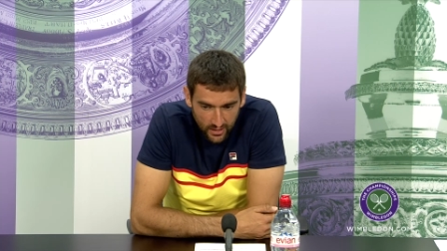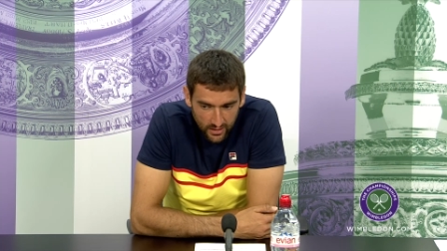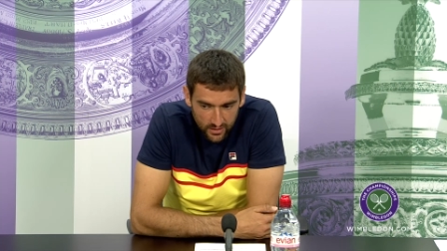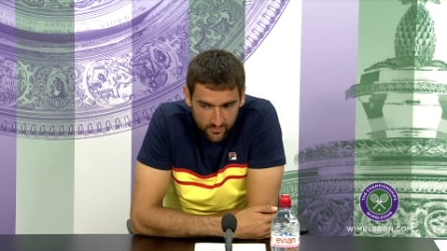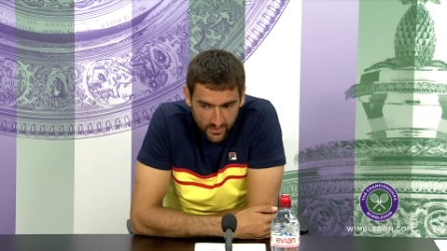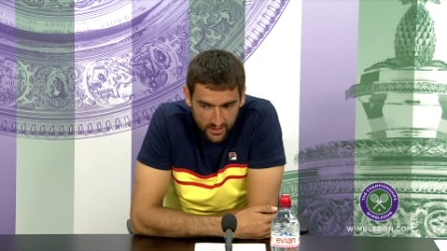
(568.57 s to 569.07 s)

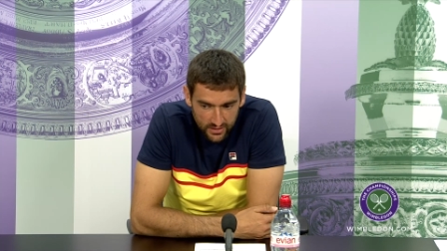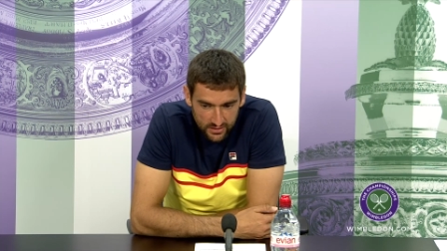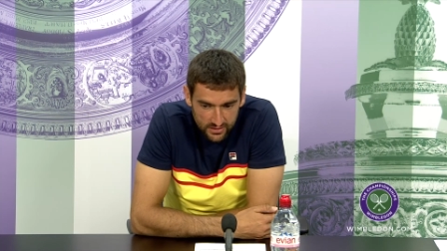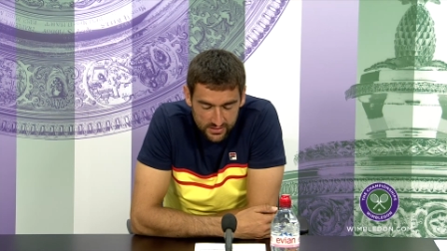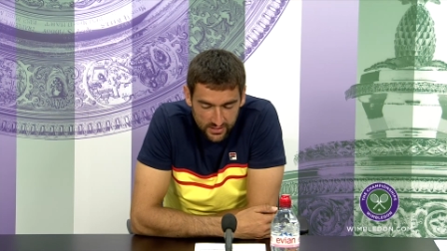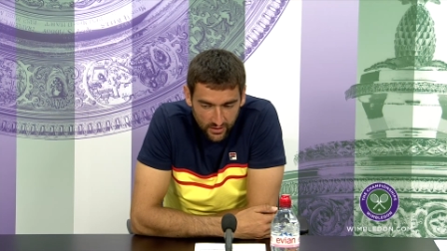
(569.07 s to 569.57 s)
in
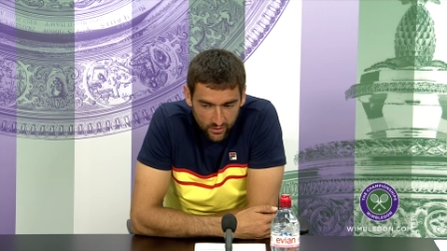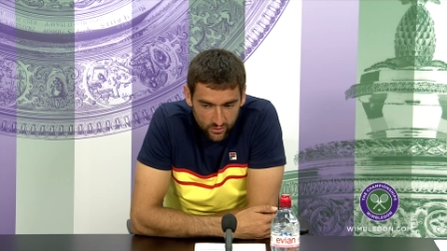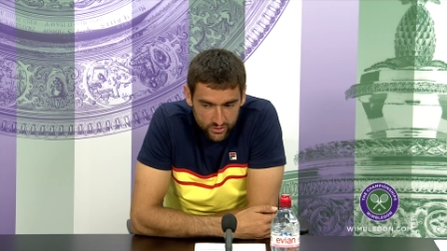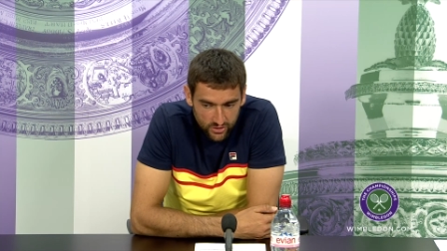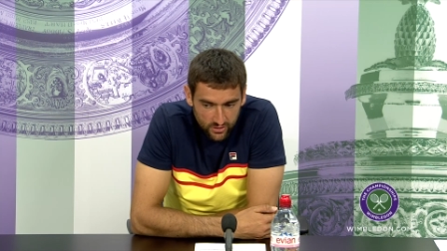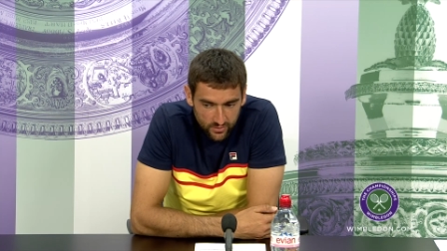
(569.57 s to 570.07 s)
my
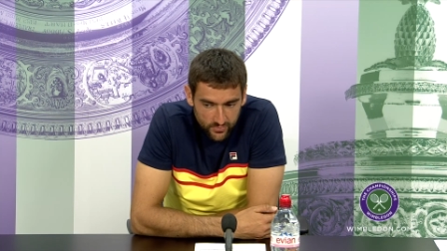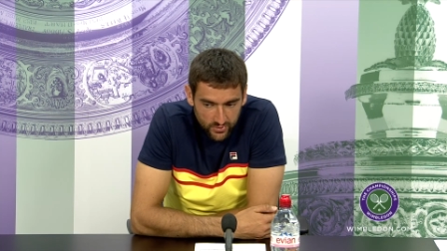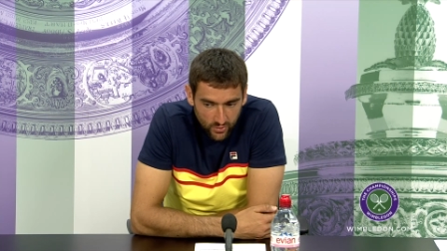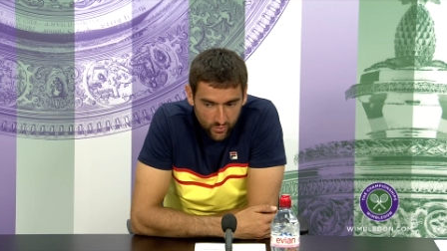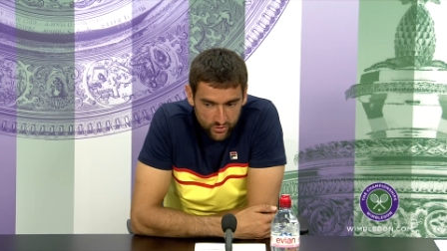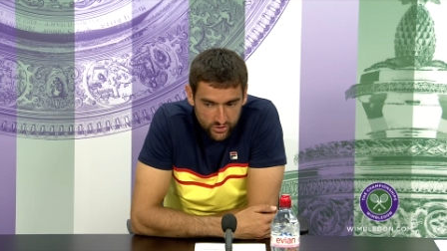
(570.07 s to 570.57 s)
psychological
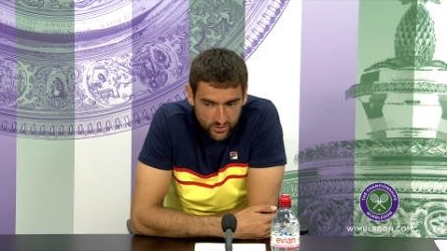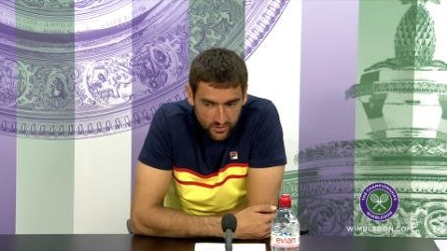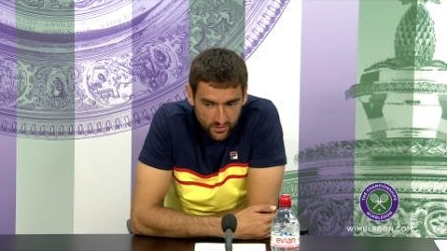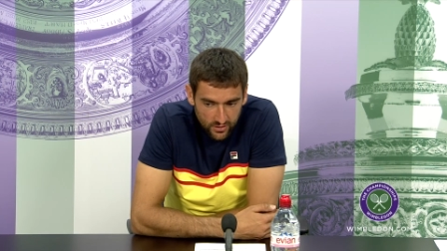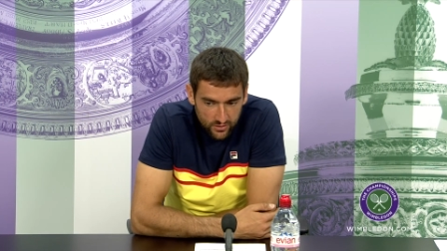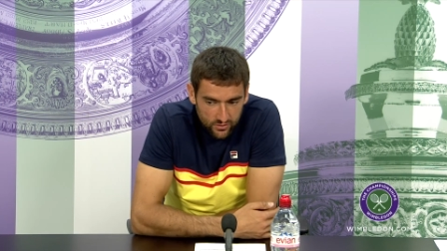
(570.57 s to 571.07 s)
approach
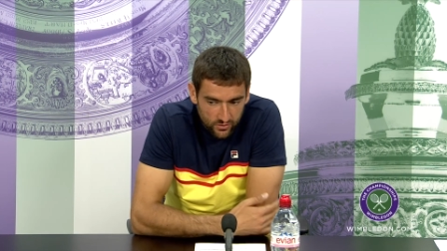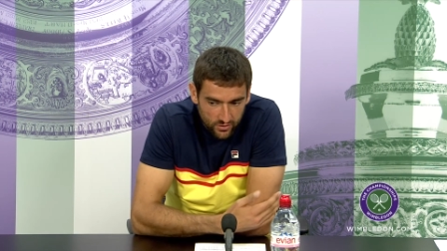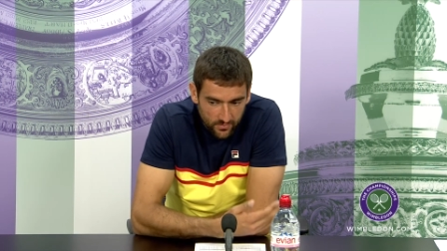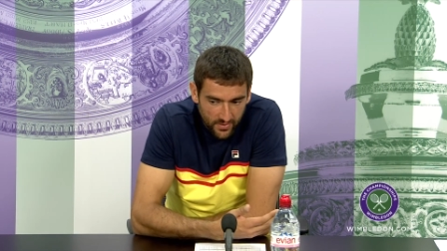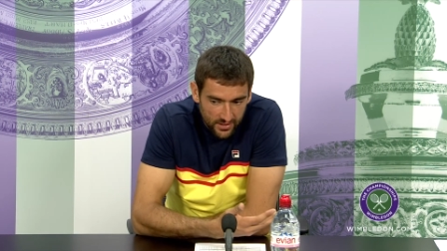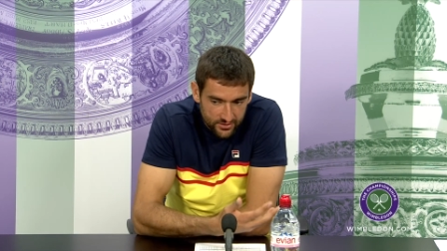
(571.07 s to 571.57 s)
to
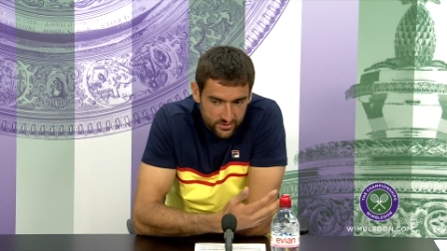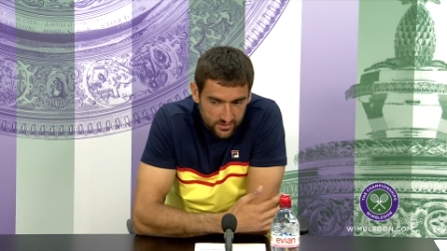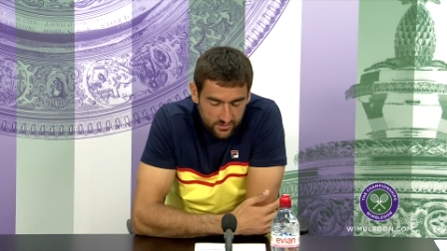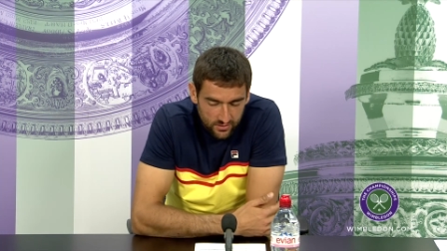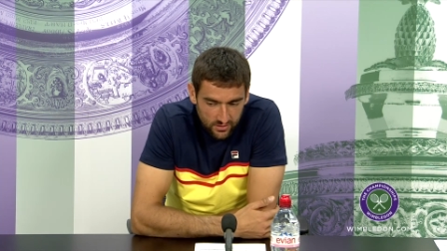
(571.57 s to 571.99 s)
the match.